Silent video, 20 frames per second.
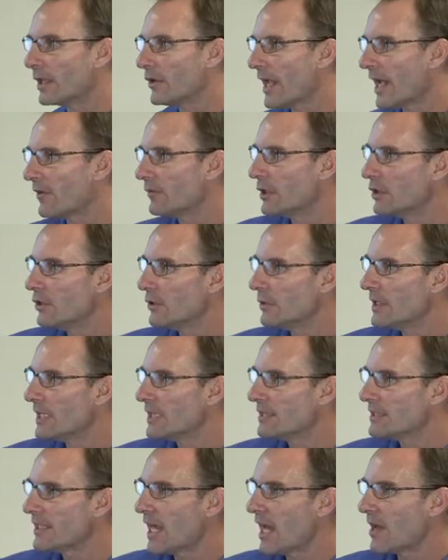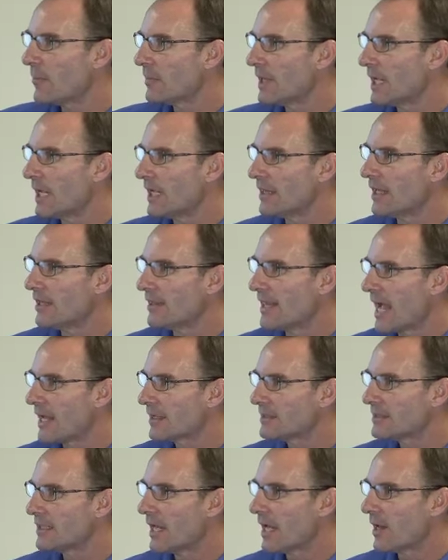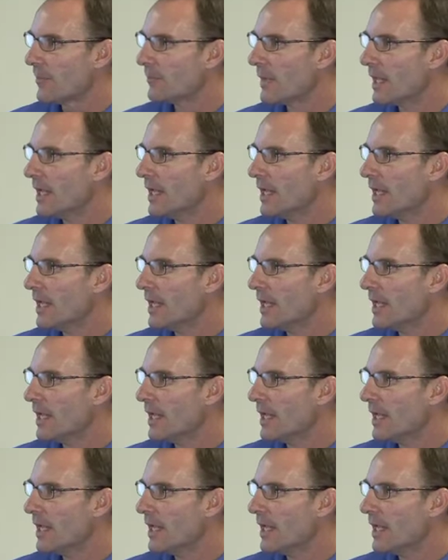You have to do this step and then that step.